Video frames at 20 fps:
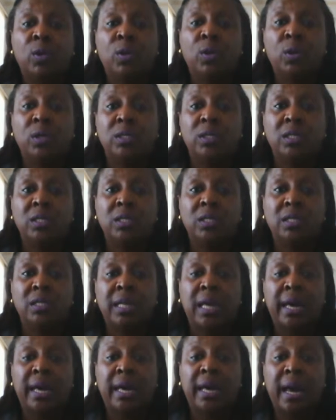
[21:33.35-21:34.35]
courses
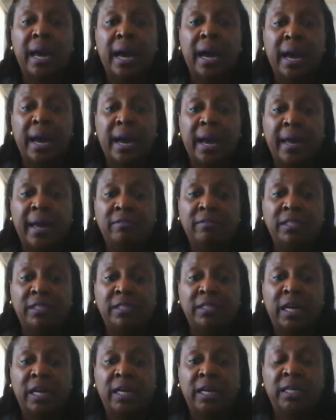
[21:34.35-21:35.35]
that I have
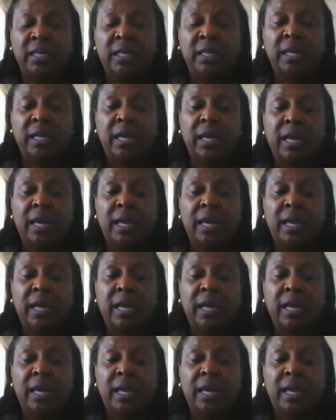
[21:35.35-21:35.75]
done,